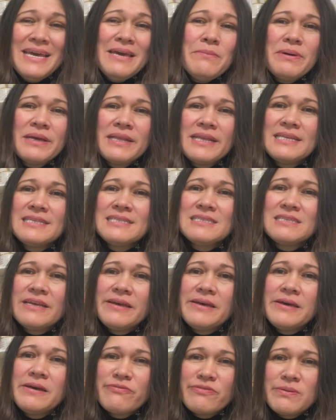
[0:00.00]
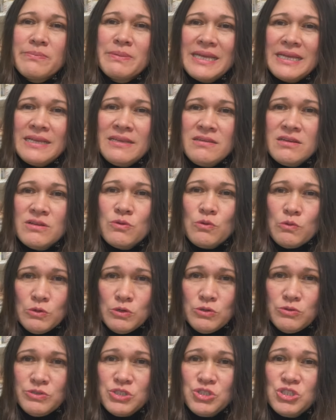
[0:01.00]
but it's from an Indian
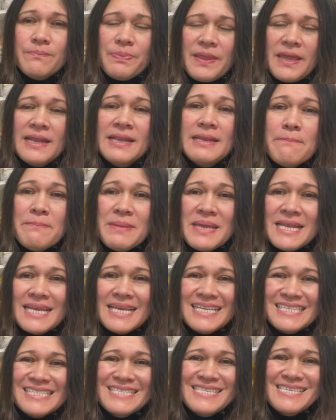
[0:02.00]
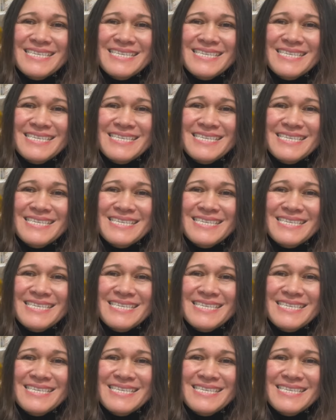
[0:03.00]
origin and the meaning is